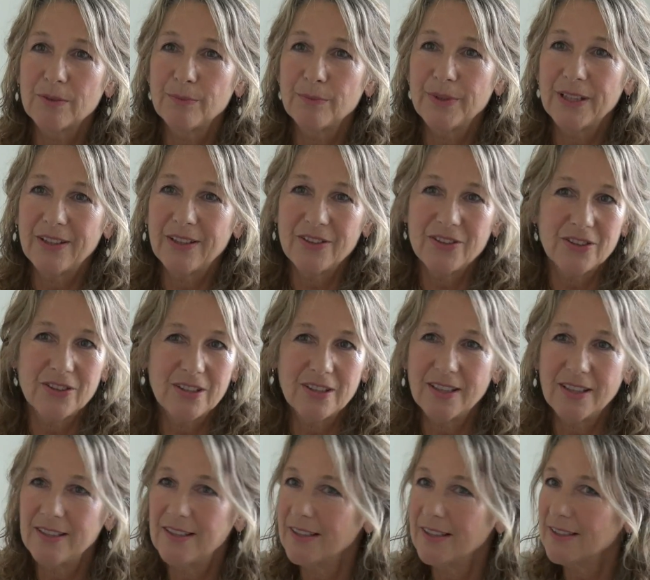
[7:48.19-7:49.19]
Because
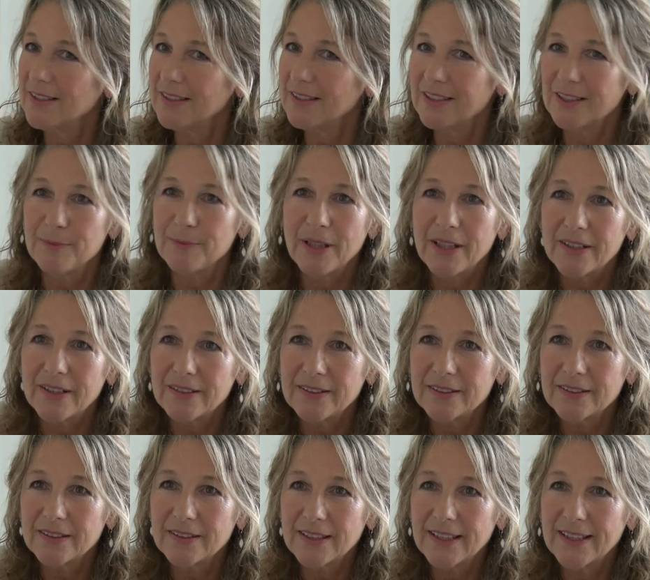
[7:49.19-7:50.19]
it doesn't
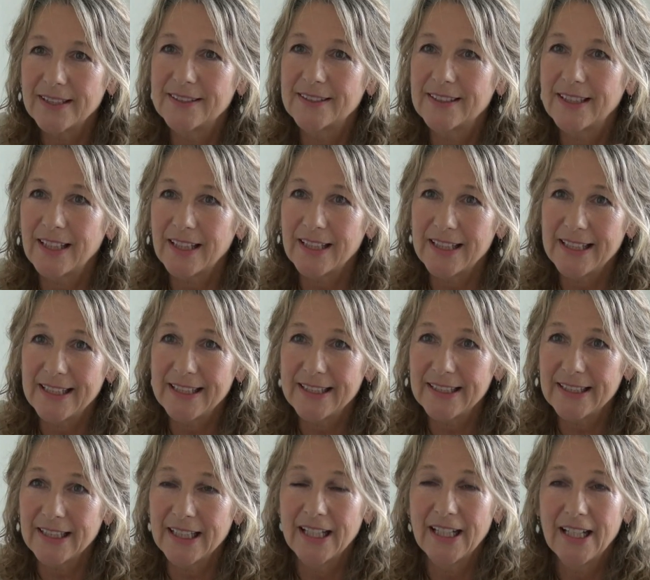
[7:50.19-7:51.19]
smell, it's
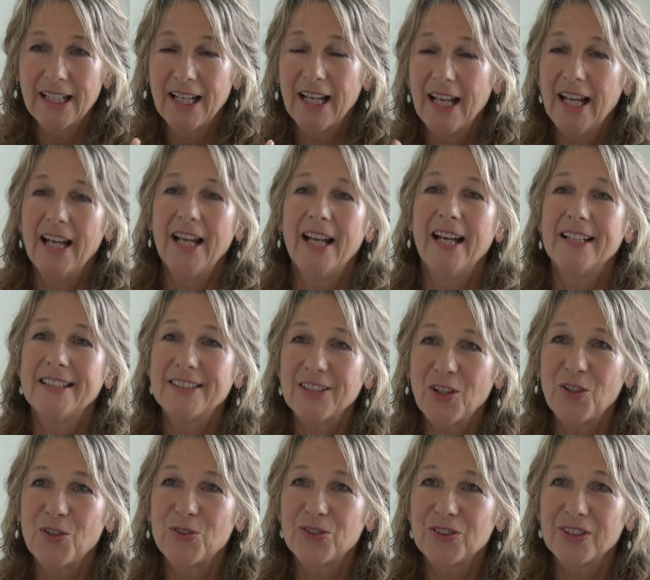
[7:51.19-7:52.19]
clean, it's
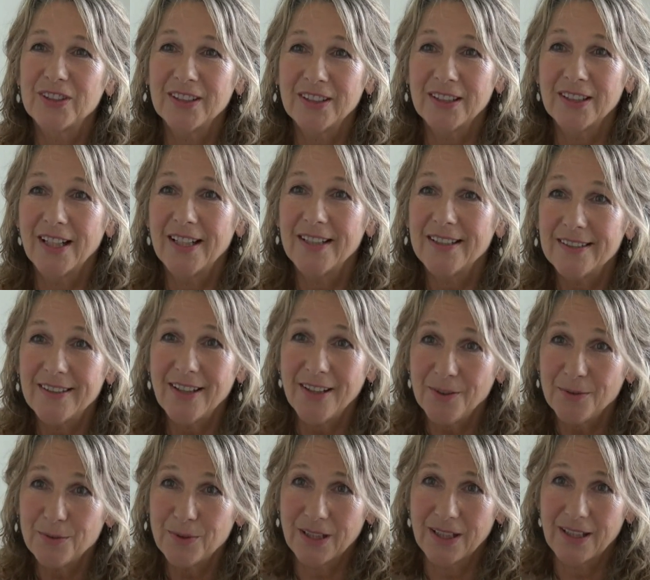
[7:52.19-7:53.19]
over and
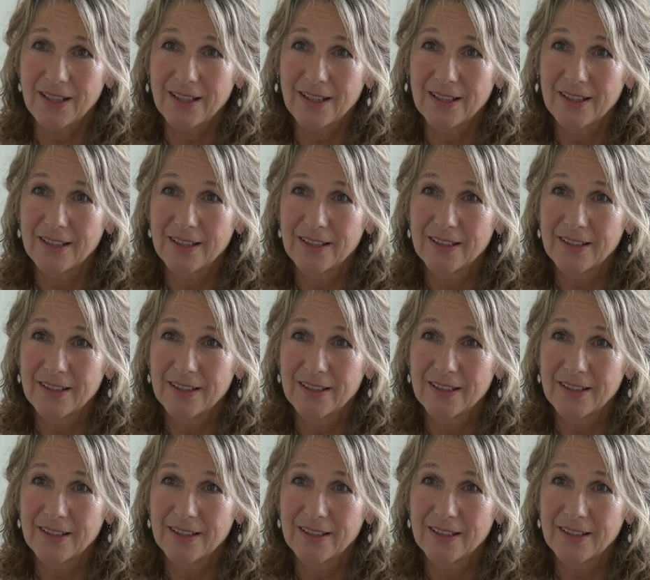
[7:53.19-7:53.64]
done with.